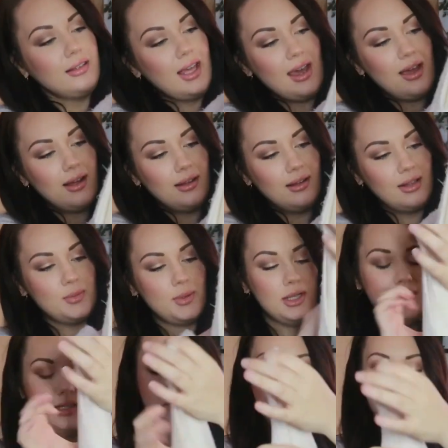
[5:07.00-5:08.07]
yeah, I suppose
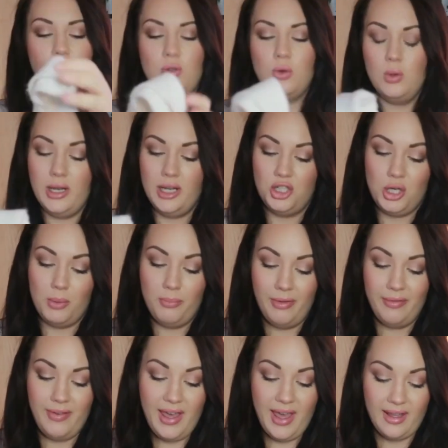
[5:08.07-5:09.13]
that's what you'd call it, a jumper
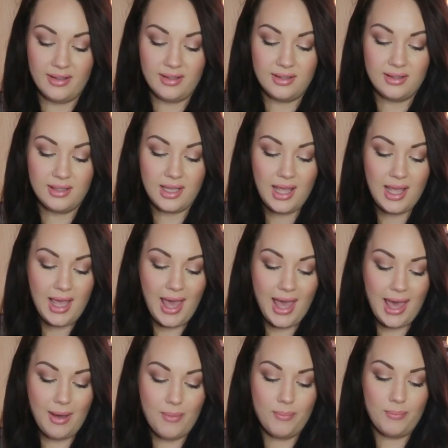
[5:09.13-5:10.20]
vest.
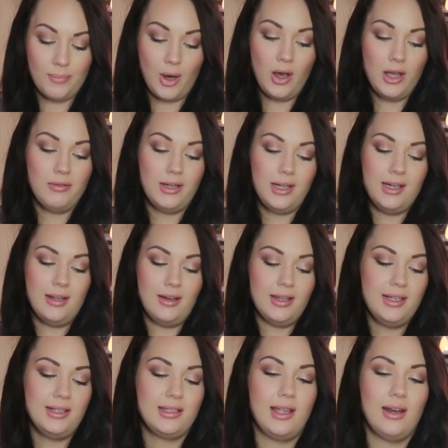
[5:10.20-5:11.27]
But I really
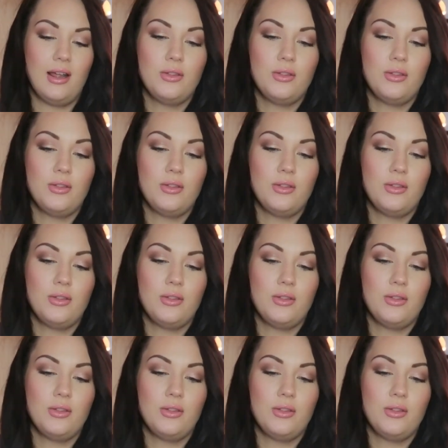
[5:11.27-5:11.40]
liked it, and I